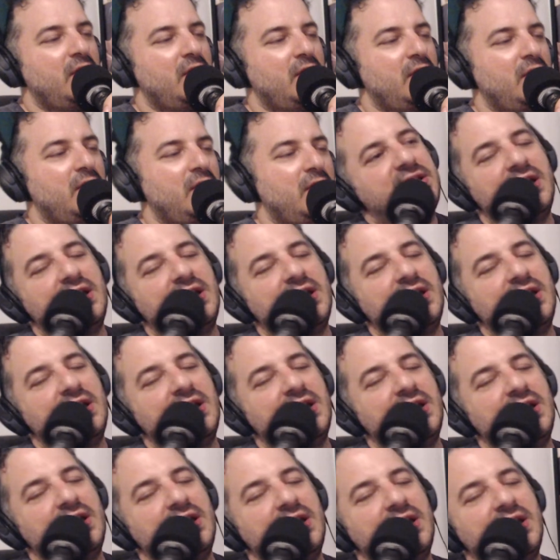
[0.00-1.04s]
Let me tell you why. Let me
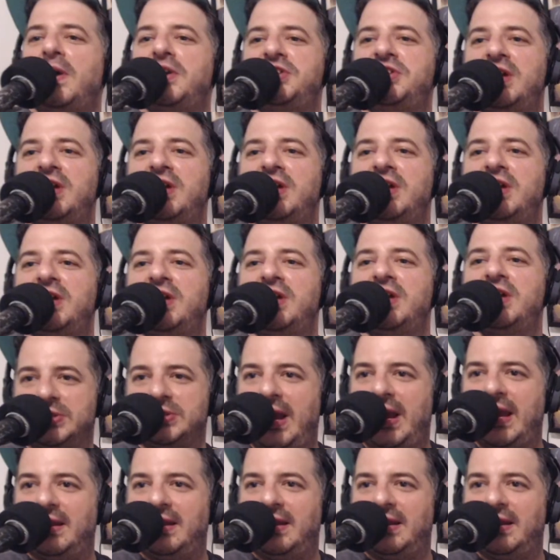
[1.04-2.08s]
tell you why G.I. Joe is great.
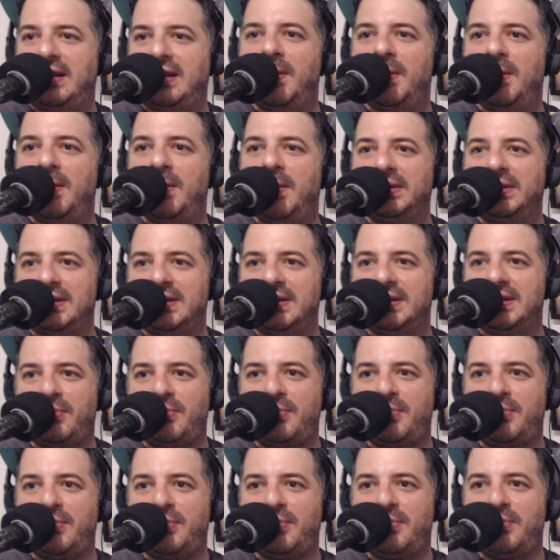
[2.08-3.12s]
I'm going to bring this up right
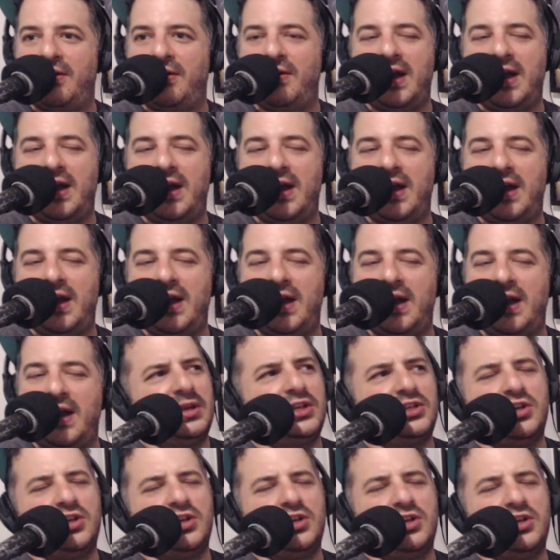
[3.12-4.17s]
now. And of course,
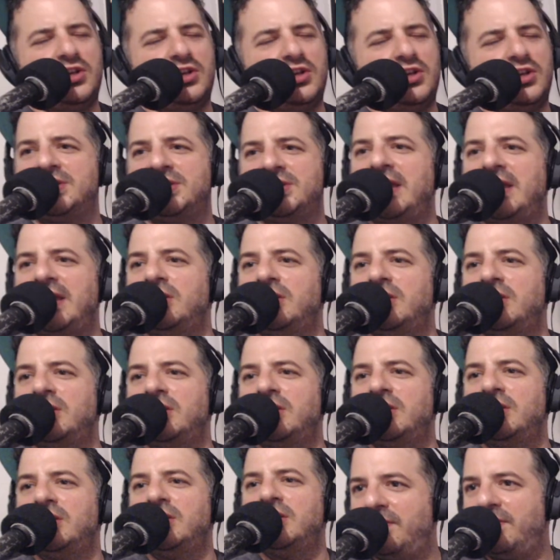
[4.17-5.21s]
Joe is going to stand and cheer
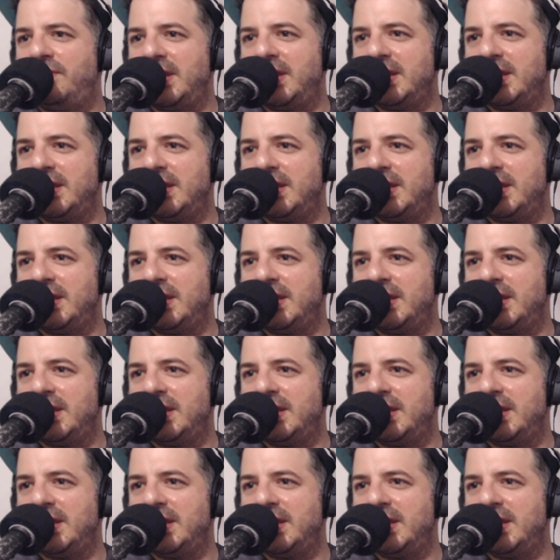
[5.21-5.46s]
for this.